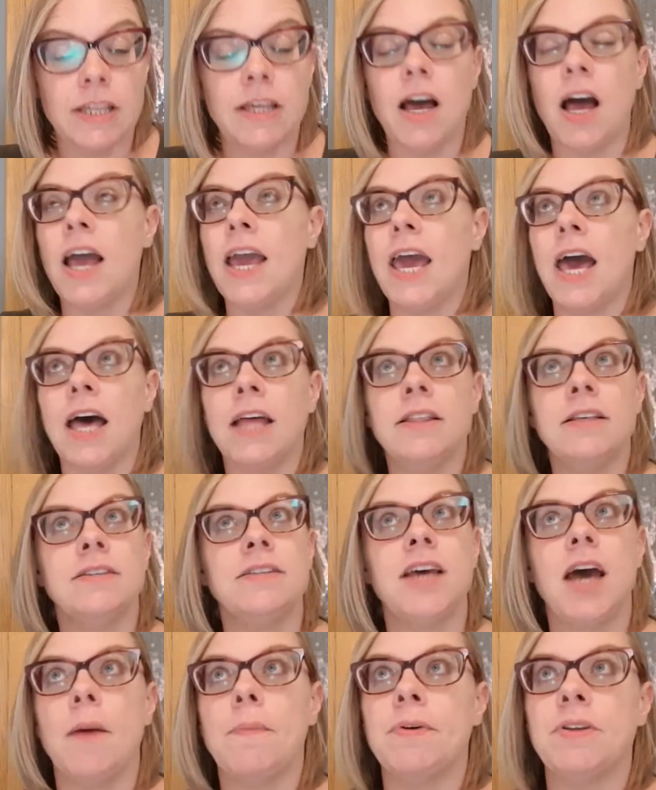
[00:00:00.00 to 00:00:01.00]
I had this
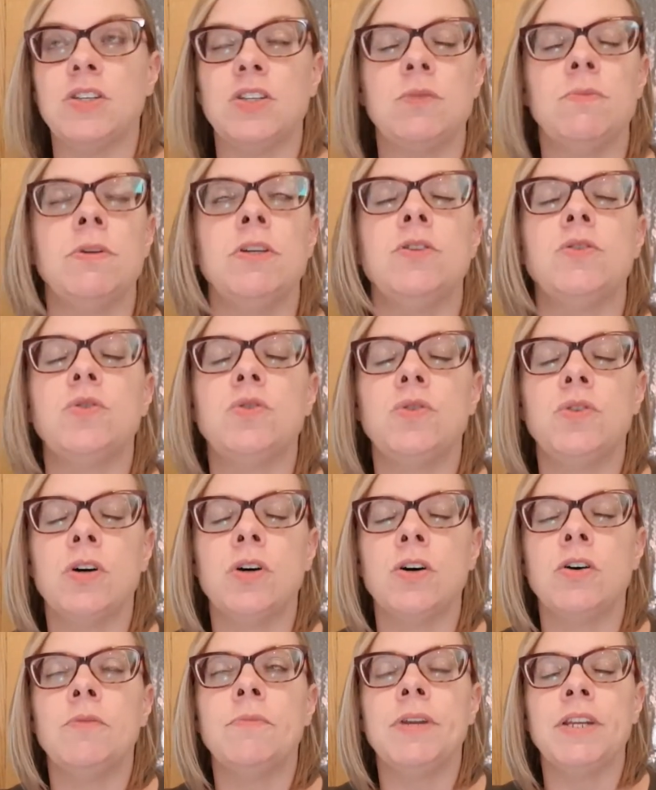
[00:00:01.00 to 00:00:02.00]
happen to me
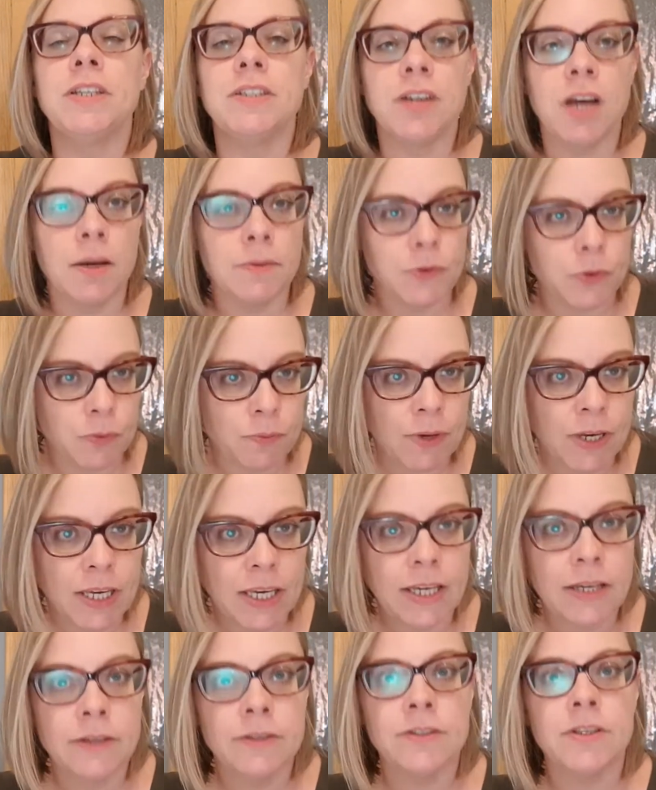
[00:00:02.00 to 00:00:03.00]
so many times with my
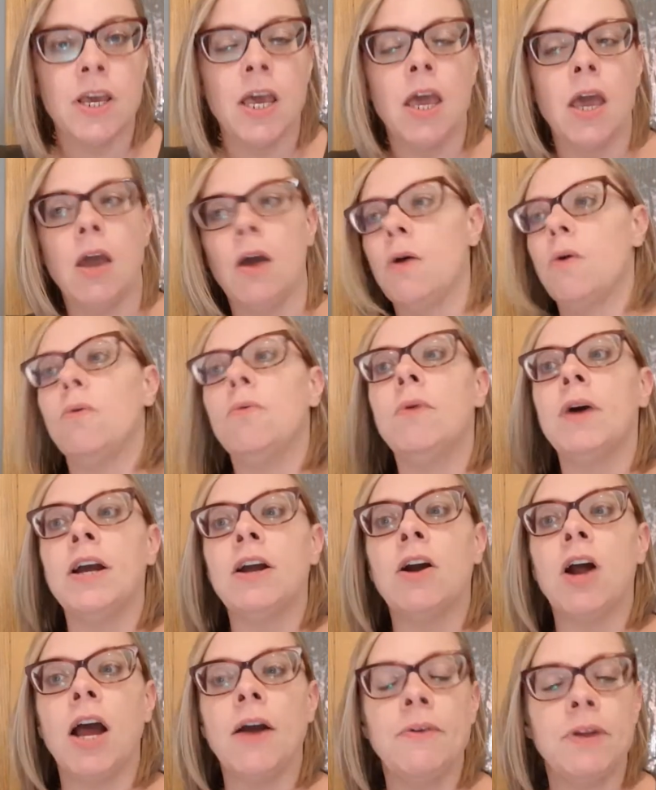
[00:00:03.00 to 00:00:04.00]
kids,
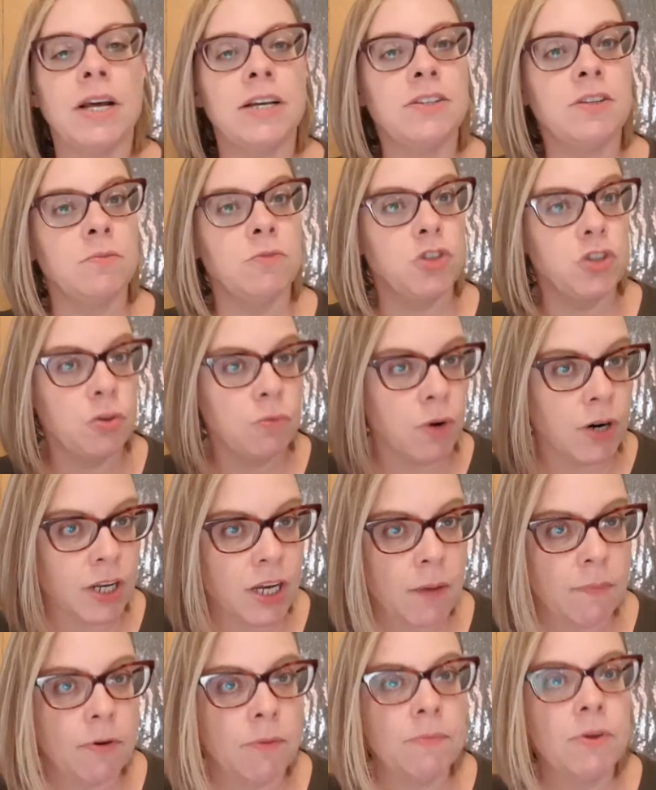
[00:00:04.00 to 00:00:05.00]
where I would ask them, do you want a
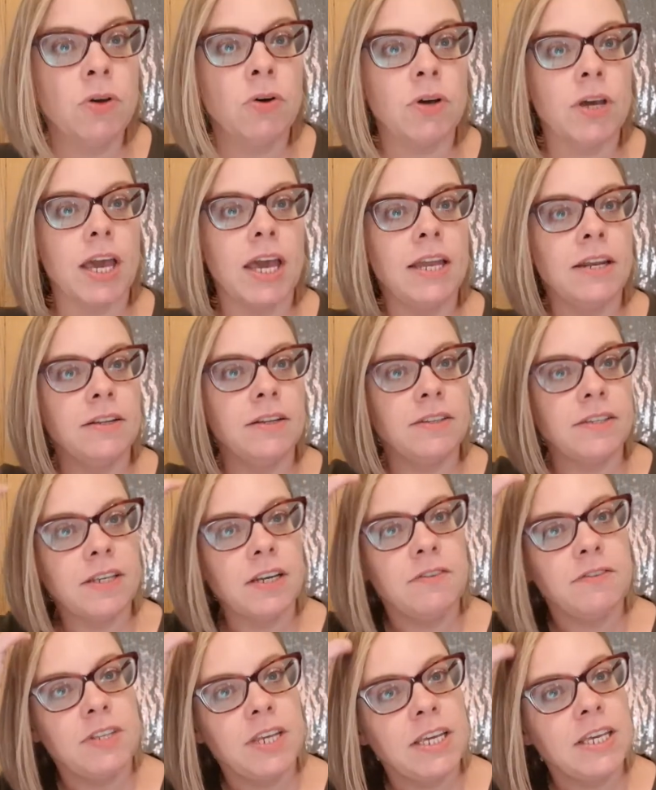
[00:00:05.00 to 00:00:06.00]
cup of milk? And instead
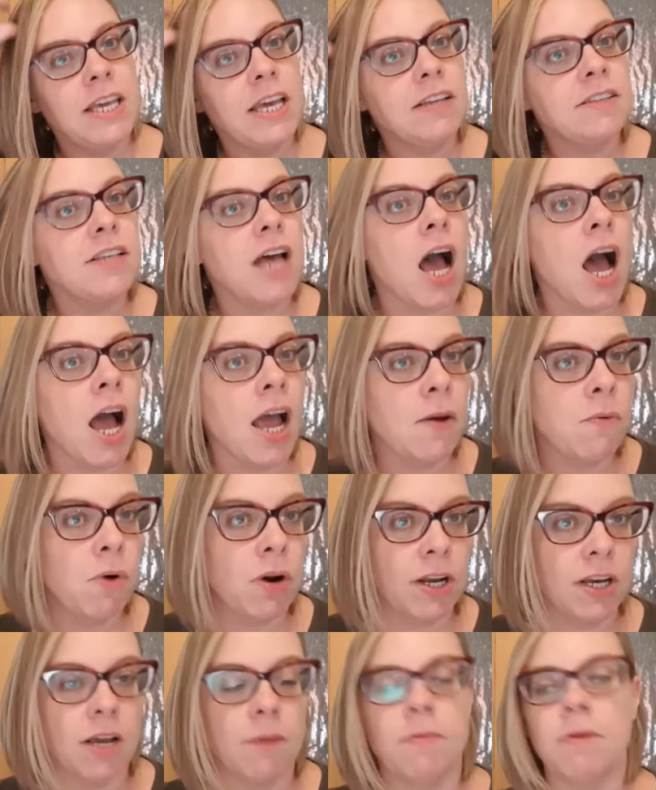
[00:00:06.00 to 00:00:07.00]
of saying, yes, I want
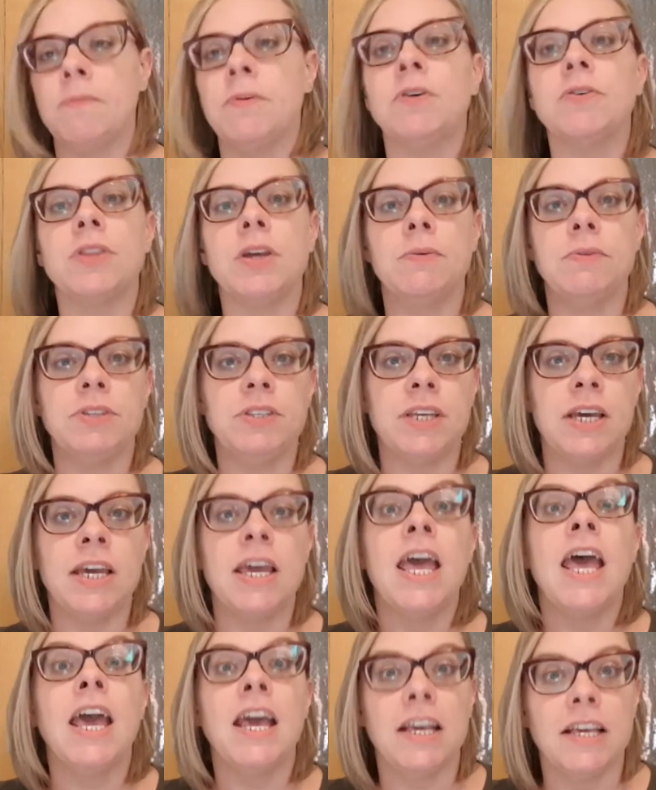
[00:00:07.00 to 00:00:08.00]
a cup of milk, they would say,
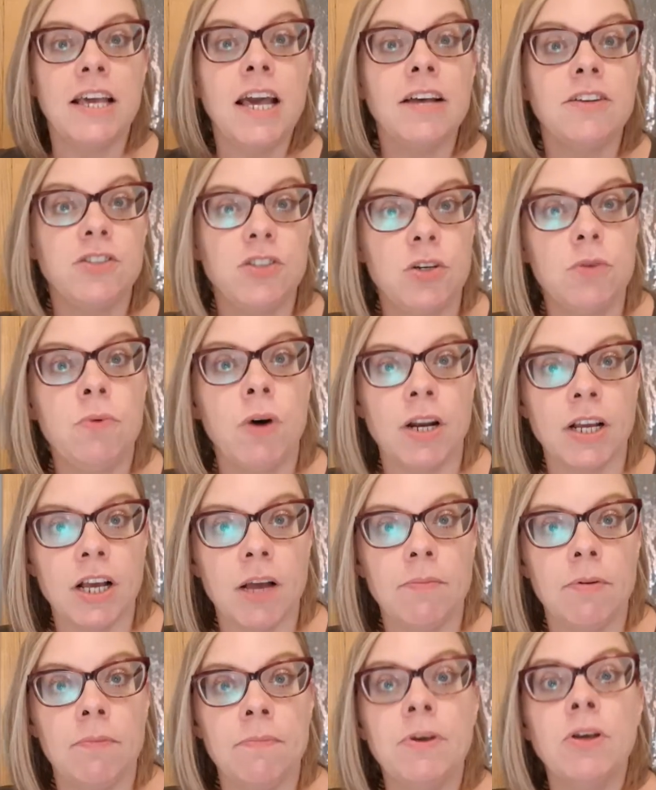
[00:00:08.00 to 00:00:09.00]
yes, you want a
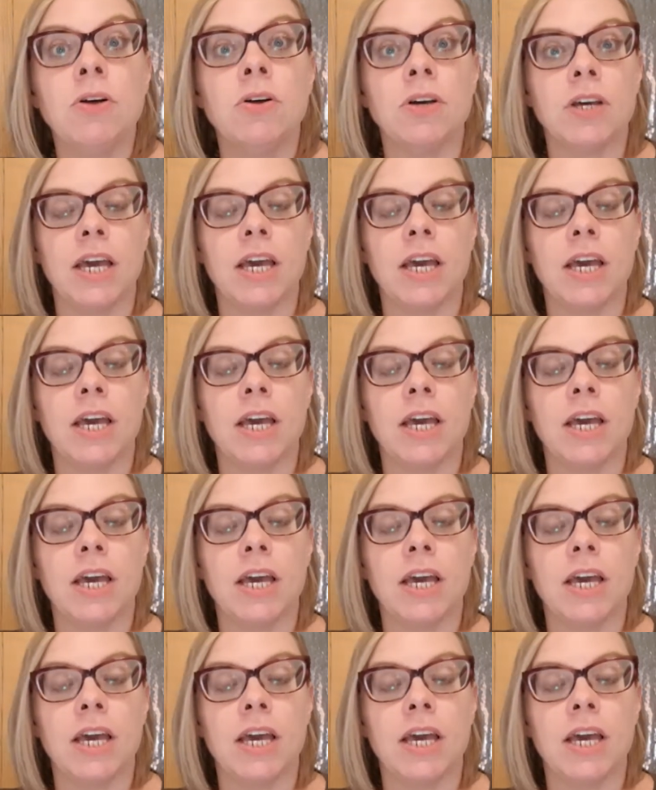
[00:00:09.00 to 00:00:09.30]
cup of milk.